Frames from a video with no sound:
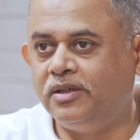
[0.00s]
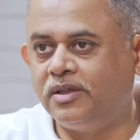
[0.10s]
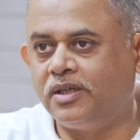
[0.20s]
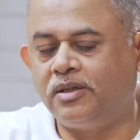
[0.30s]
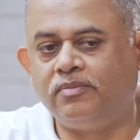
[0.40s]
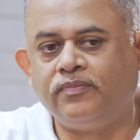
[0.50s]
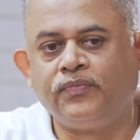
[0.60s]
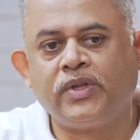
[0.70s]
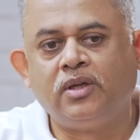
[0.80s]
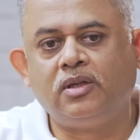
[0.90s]

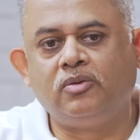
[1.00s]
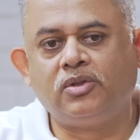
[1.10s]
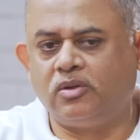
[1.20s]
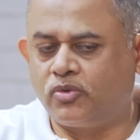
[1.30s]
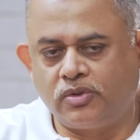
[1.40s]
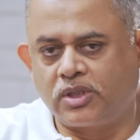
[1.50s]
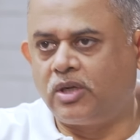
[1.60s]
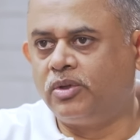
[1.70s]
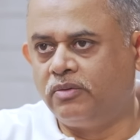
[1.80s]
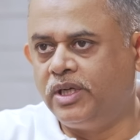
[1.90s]
There was of course the
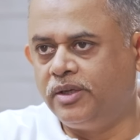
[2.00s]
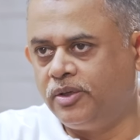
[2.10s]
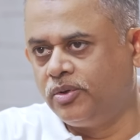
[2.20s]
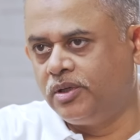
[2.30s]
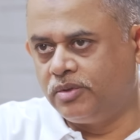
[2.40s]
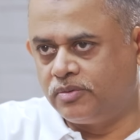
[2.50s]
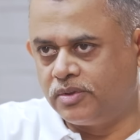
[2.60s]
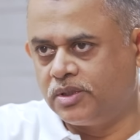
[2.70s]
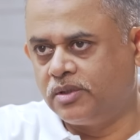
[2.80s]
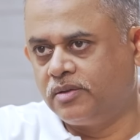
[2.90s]
countervailing duty, which
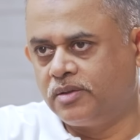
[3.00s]
was the